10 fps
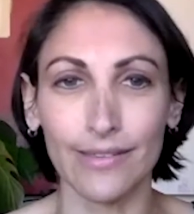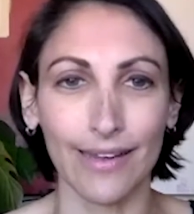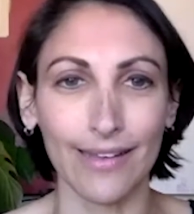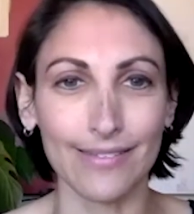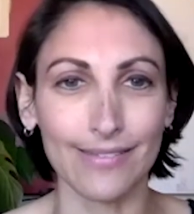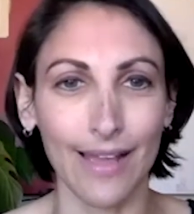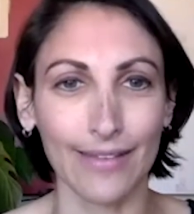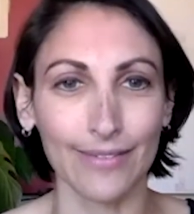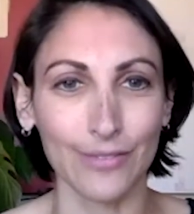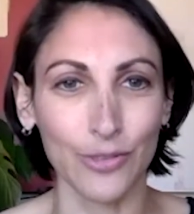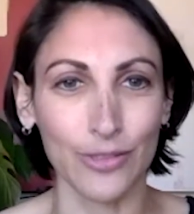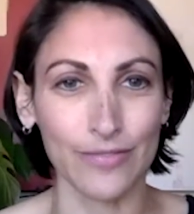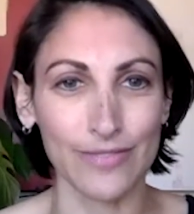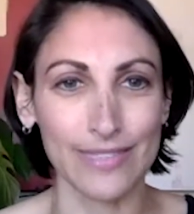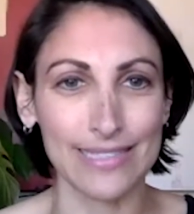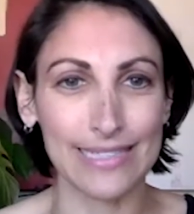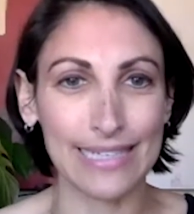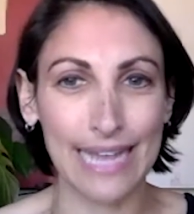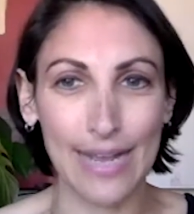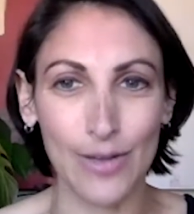and I sort of stick it
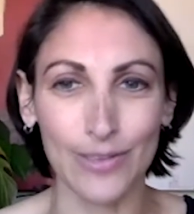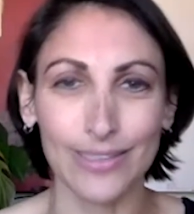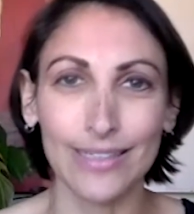out.